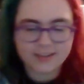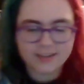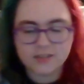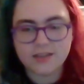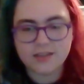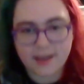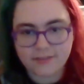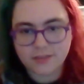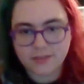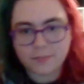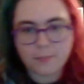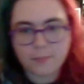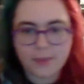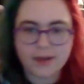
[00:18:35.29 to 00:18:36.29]
Because I have
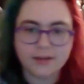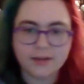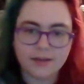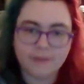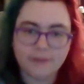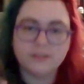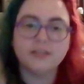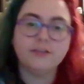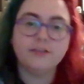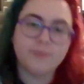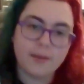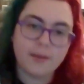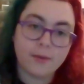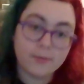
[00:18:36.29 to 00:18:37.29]
to
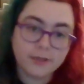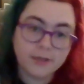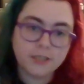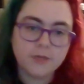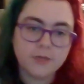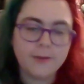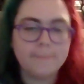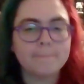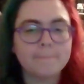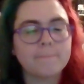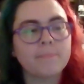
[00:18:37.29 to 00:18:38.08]
leave my apartment to do it.